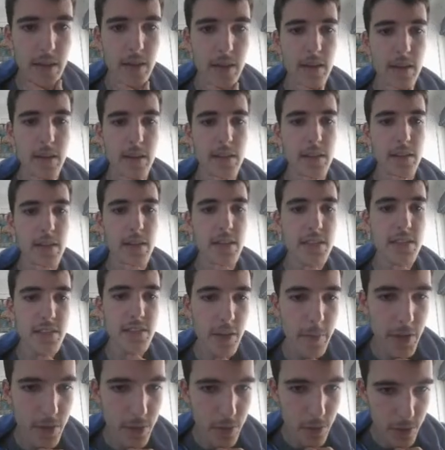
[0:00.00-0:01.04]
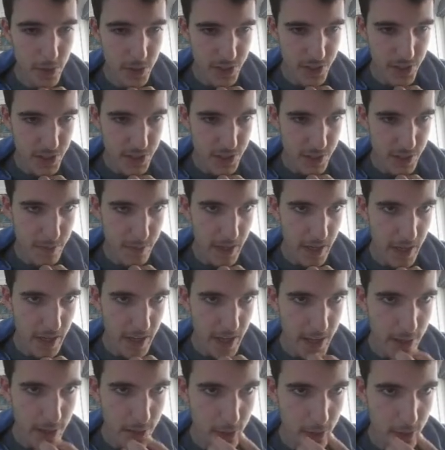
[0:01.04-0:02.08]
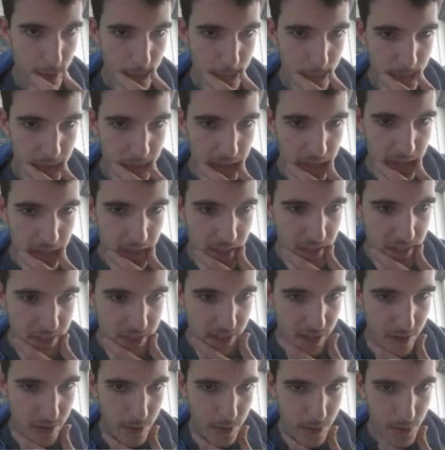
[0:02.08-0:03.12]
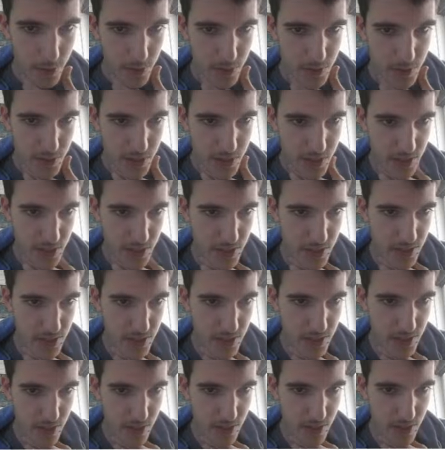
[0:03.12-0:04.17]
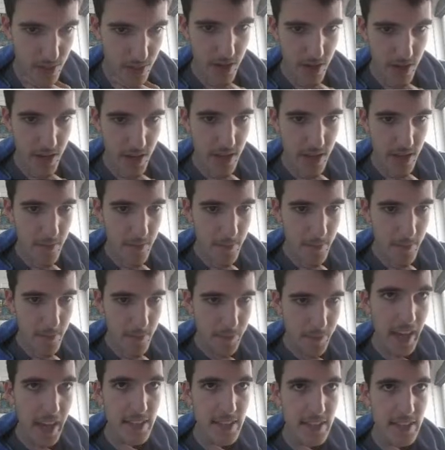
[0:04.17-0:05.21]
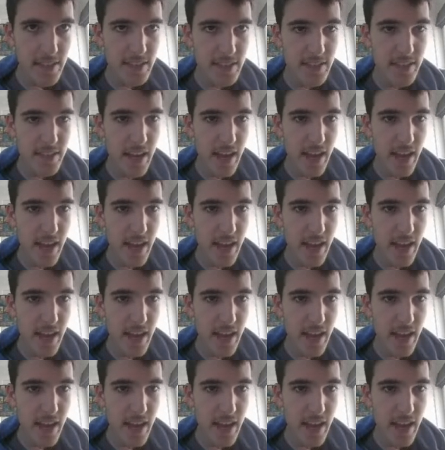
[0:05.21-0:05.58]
There's so many horses about equal. So horses 3, 8 and 10.